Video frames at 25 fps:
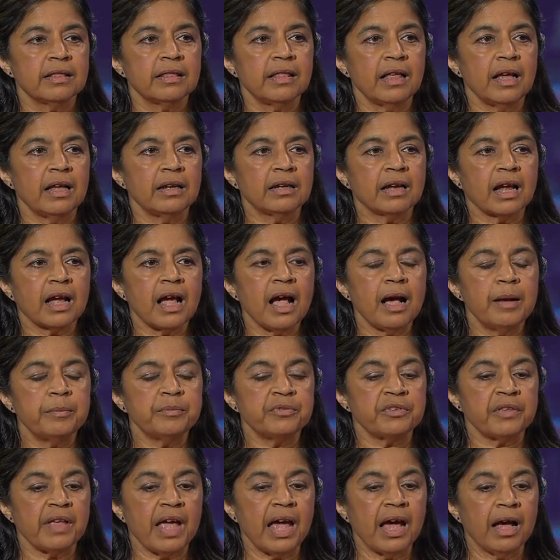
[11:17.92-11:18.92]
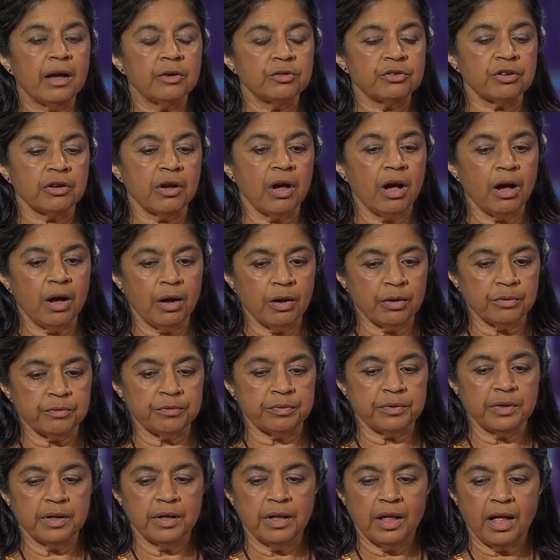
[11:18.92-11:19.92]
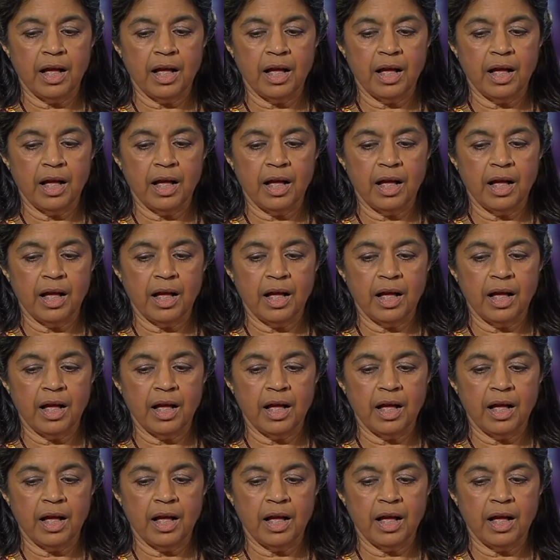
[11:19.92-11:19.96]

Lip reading: that comes out of,